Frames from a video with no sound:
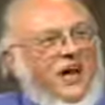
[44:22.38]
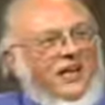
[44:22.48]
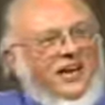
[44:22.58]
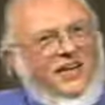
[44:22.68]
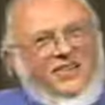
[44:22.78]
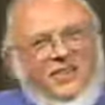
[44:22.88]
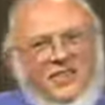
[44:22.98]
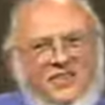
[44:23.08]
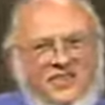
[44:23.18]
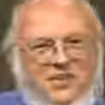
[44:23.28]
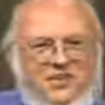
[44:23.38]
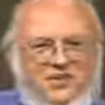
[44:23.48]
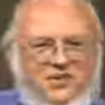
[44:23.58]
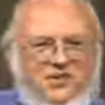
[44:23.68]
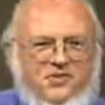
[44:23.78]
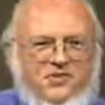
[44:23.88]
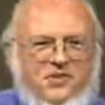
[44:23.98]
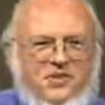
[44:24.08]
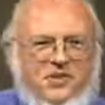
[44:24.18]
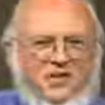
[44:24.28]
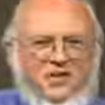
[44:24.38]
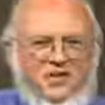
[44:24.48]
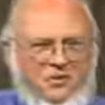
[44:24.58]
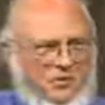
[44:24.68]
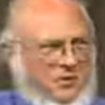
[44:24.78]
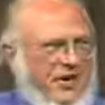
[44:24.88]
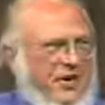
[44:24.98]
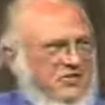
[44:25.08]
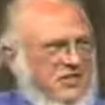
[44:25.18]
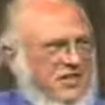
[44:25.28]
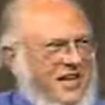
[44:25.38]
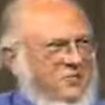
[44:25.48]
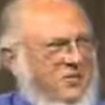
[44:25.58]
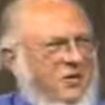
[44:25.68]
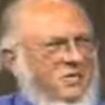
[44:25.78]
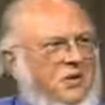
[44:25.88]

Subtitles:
I think this also from a consumer protection standpoint,